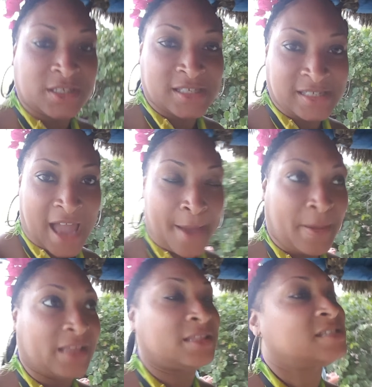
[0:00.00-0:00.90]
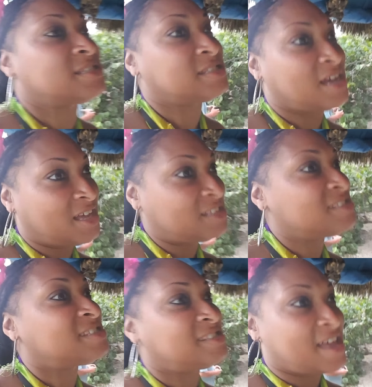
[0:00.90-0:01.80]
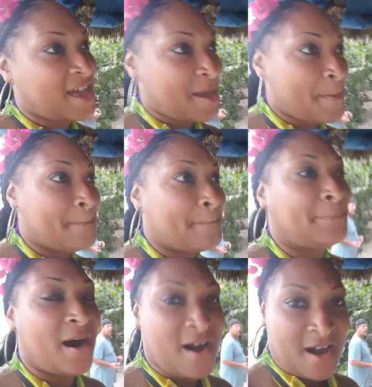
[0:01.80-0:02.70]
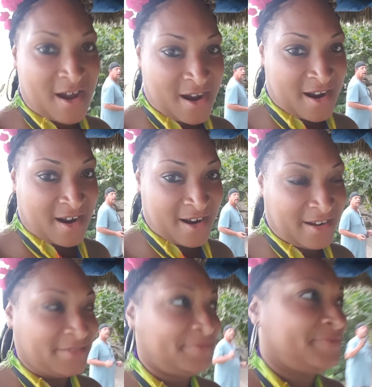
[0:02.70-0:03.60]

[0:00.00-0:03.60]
to stop at the Sunset Bar